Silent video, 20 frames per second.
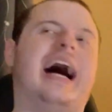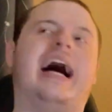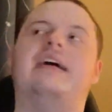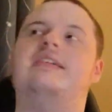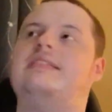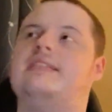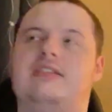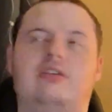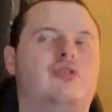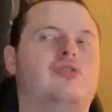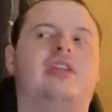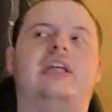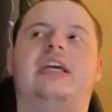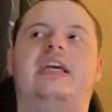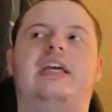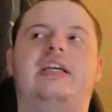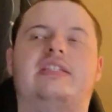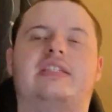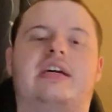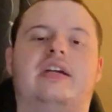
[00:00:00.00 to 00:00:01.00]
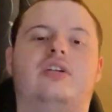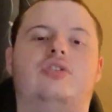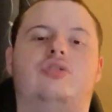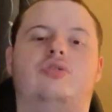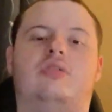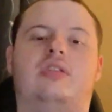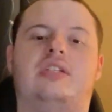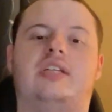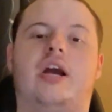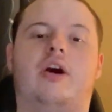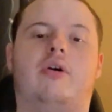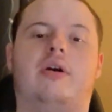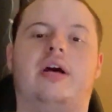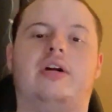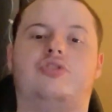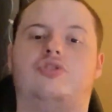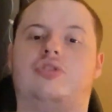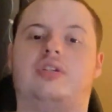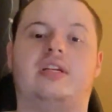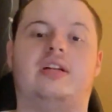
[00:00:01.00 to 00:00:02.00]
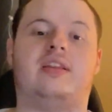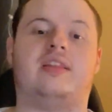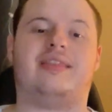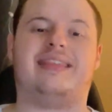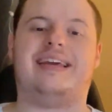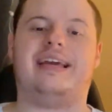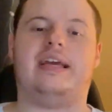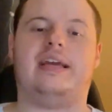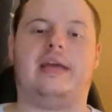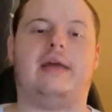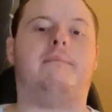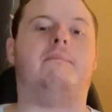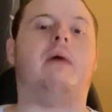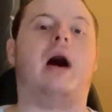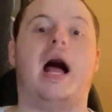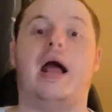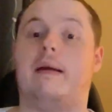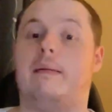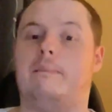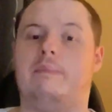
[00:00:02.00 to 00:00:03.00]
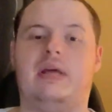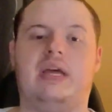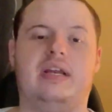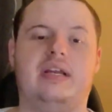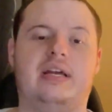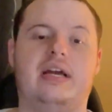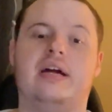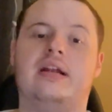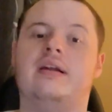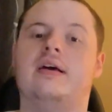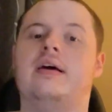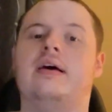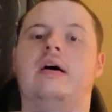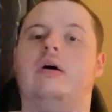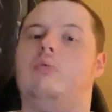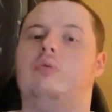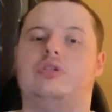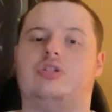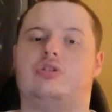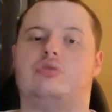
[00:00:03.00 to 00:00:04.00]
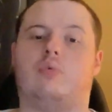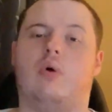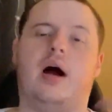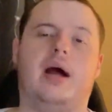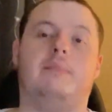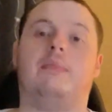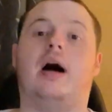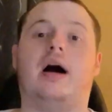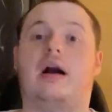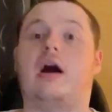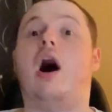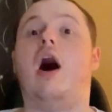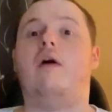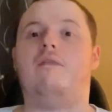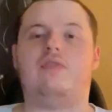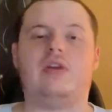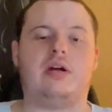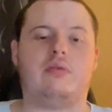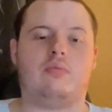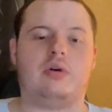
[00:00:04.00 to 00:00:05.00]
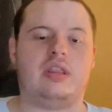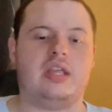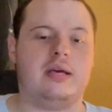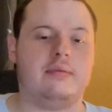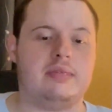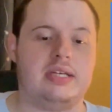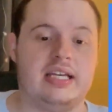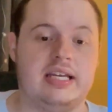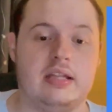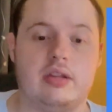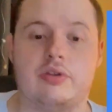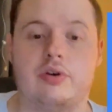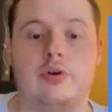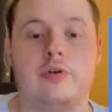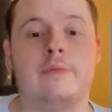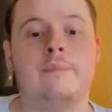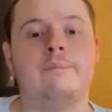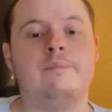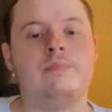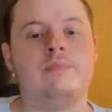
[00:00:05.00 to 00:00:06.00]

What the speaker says: I still think he's going to do the Taron Egerton thing, in my opinion, which is why I'm not confident with him either.